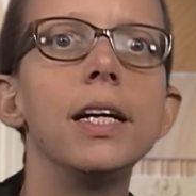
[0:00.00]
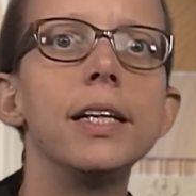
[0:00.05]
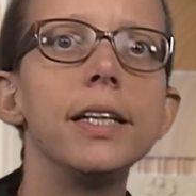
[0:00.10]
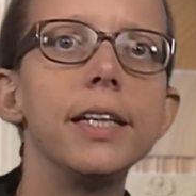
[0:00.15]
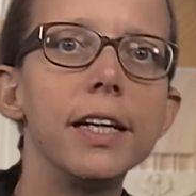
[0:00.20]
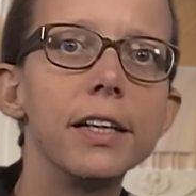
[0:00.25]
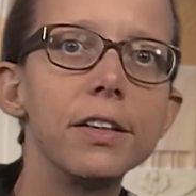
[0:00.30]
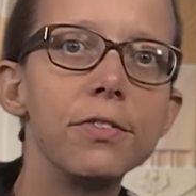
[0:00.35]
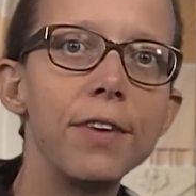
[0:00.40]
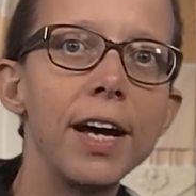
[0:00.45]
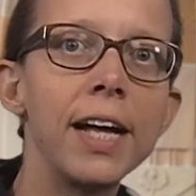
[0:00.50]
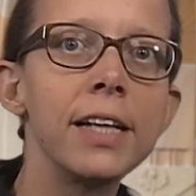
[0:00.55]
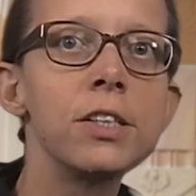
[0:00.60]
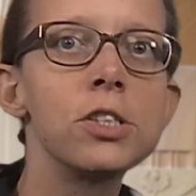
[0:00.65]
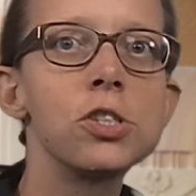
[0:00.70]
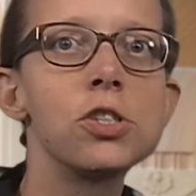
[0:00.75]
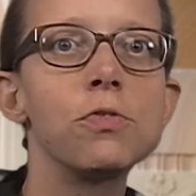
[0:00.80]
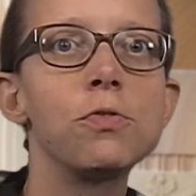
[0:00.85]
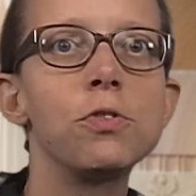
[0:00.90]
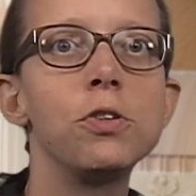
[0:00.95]
The
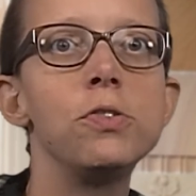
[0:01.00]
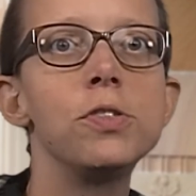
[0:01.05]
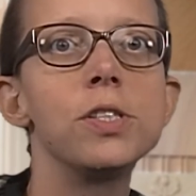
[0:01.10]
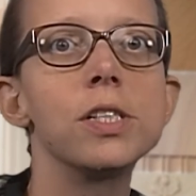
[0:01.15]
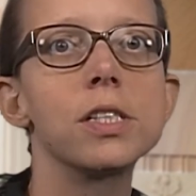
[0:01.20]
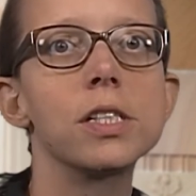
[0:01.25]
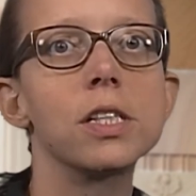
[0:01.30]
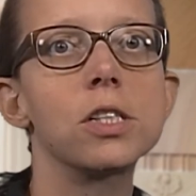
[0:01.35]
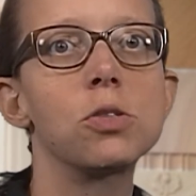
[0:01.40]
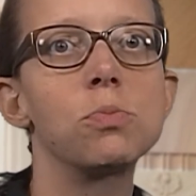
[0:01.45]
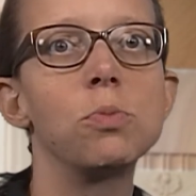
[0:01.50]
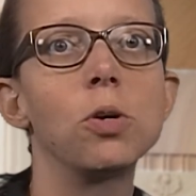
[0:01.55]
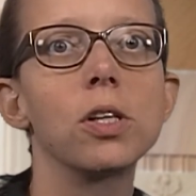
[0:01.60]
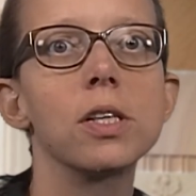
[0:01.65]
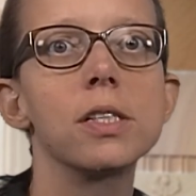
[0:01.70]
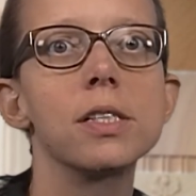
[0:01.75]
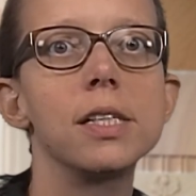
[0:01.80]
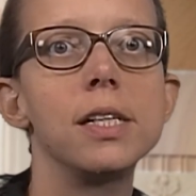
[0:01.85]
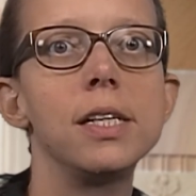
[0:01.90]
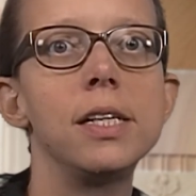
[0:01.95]
advantage of using such
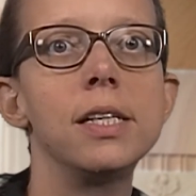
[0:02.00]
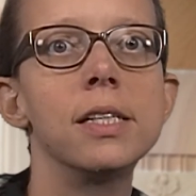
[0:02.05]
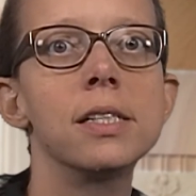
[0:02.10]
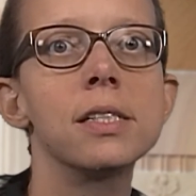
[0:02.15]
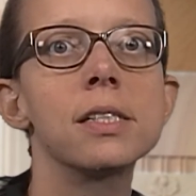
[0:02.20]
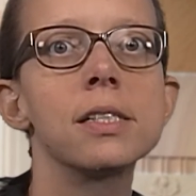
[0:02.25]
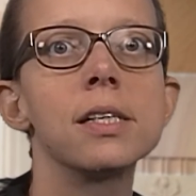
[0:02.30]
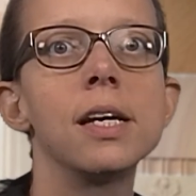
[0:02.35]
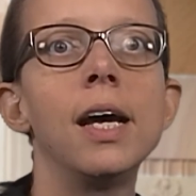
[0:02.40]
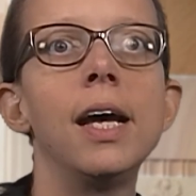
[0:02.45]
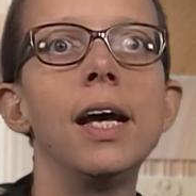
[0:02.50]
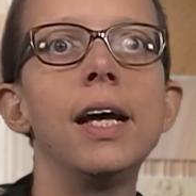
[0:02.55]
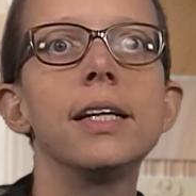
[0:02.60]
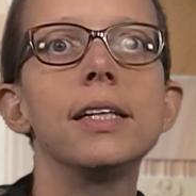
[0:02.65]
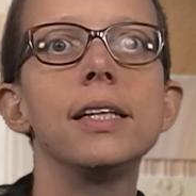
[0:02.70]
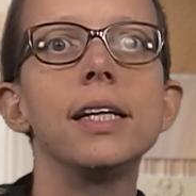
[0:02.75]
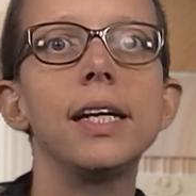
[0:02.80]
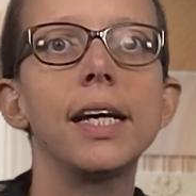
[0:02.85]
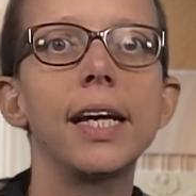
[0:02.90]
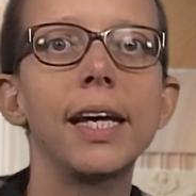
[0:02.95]
models is
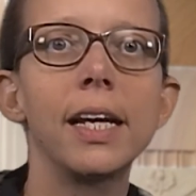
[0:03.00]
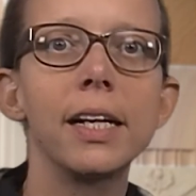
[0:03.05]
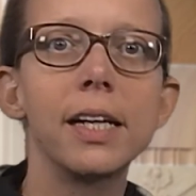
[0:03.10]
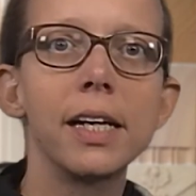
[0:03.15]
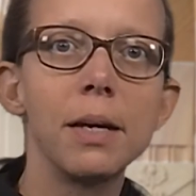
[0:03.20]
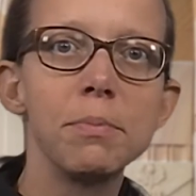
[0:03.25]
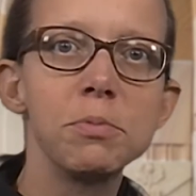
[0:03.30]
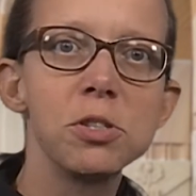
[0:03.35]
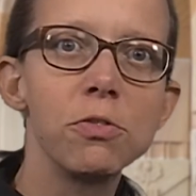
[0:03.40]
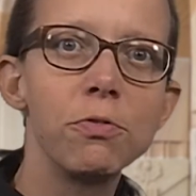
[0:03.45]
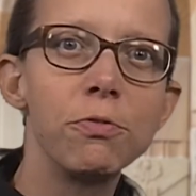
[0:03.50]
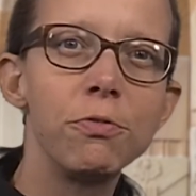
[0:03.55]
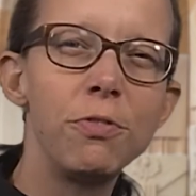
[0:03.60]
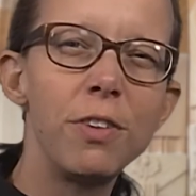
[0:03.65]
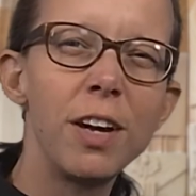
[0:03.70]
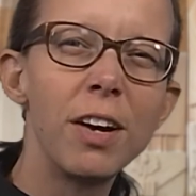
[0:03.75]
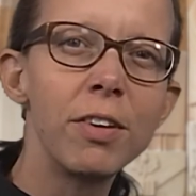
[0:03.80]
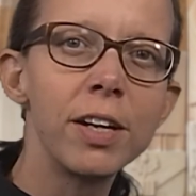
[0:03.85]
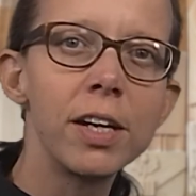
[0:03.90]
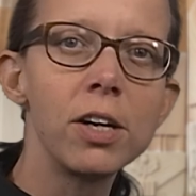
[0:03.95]
that they can capture
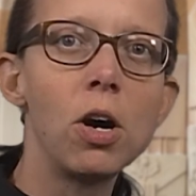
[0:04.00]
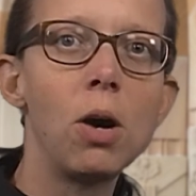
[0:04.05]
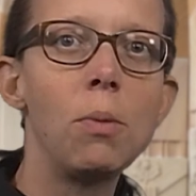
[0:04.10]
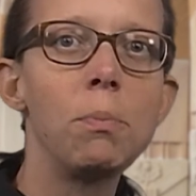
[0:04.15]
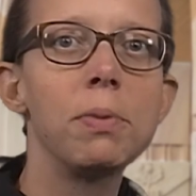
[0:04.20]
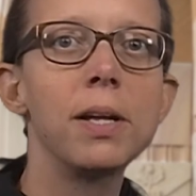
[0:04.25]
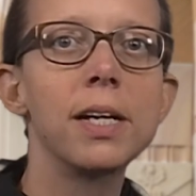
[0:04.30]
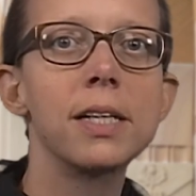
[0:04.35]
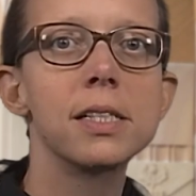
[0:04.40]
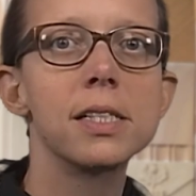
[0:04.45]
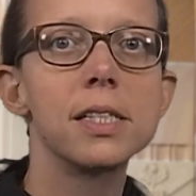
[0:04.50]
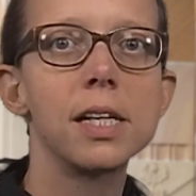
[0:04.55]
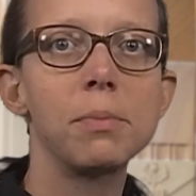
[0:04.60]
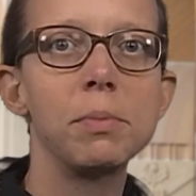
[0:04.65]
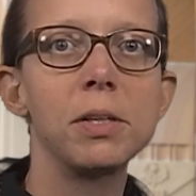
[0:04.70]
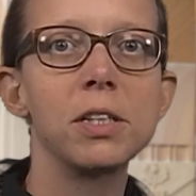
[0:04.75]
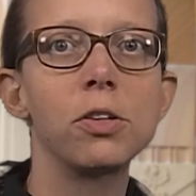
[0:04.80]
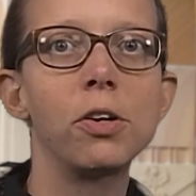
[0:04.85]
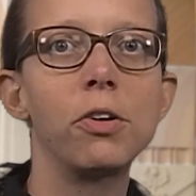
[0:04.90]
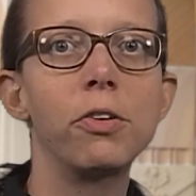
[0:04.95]
very complex
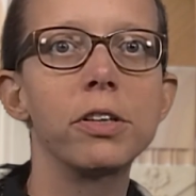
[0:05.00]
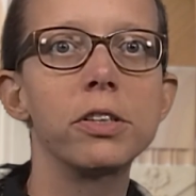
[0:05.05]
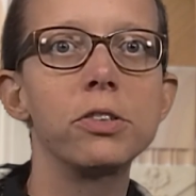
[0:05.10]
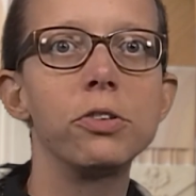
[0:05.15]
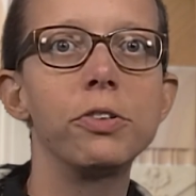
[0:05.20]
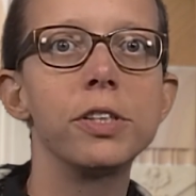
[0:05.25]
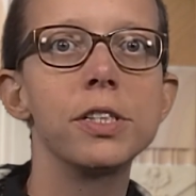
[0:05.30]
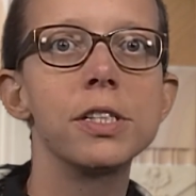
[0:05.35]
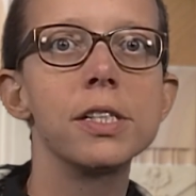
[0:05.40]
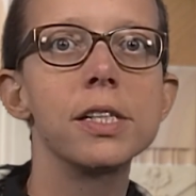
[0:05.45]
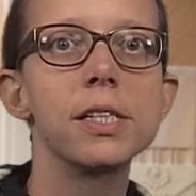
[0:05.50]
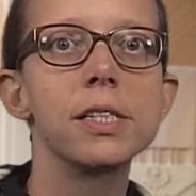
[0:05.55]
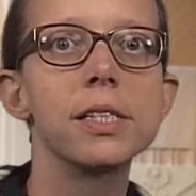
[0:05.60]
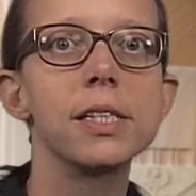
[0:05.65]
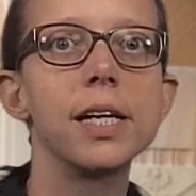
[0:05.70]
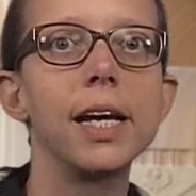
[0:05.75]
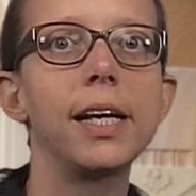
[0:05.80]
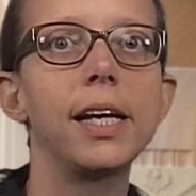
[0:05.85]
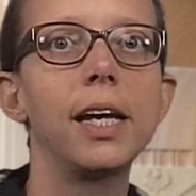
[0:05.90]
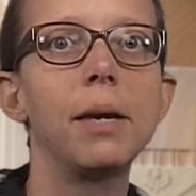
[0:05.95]
segment characteristics
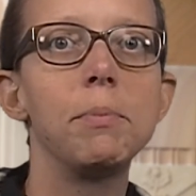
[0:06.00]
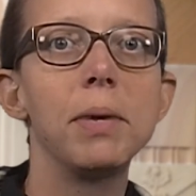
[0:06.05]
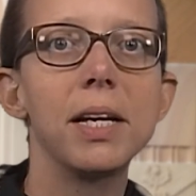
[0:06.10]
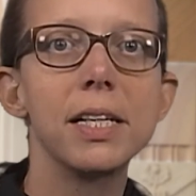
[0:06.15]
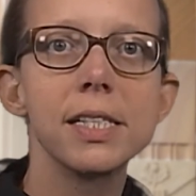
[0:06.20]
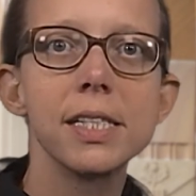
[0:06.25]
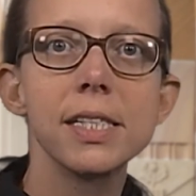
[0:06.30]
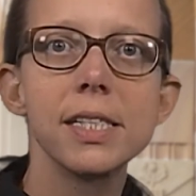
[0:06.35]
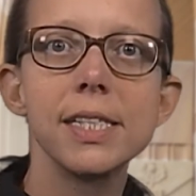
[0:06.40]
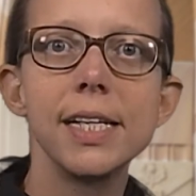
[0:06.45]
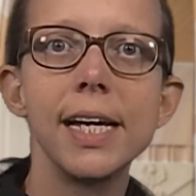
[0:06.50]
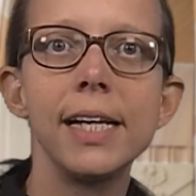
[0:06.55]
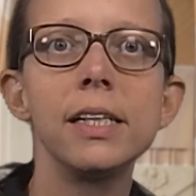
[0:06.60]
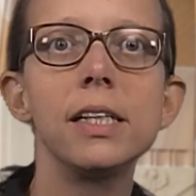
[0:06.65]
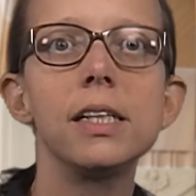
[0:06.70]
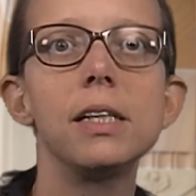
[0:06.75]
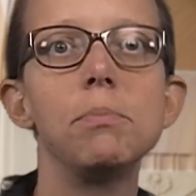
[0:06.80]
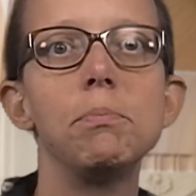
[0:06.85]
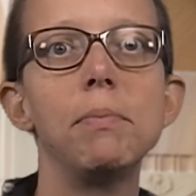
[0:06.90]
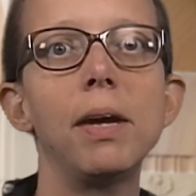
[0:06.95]
and can be
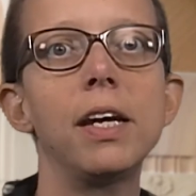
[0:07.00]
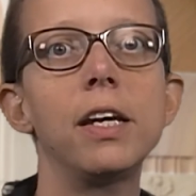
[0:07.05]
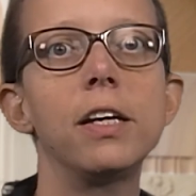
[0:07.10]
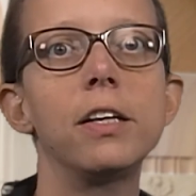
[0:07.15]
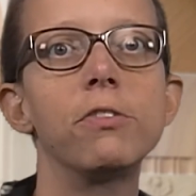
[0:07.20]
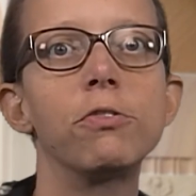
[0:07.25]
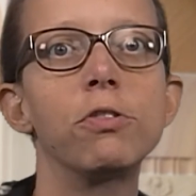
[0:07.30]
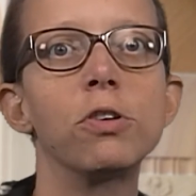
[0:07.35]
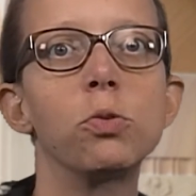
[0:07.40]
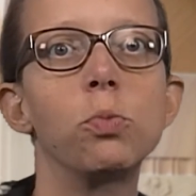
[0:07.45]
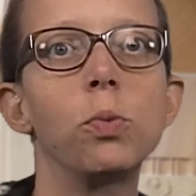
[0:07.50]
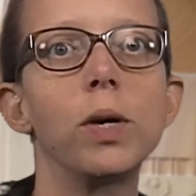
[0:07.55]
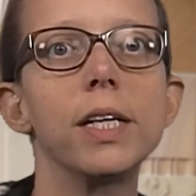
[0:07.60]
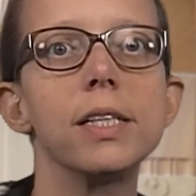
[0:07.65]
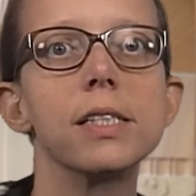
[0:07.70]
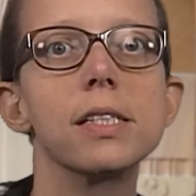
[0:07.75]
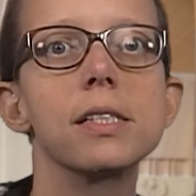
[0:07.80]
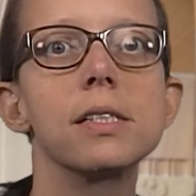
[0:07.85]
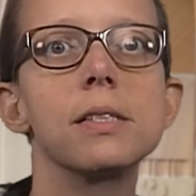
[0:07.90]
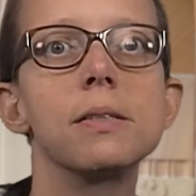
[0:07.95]
extended in many different
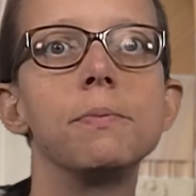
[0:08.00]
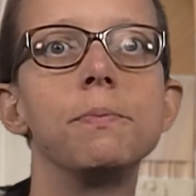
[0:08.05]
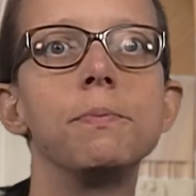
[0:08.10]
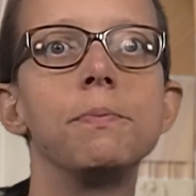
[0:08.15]
ways.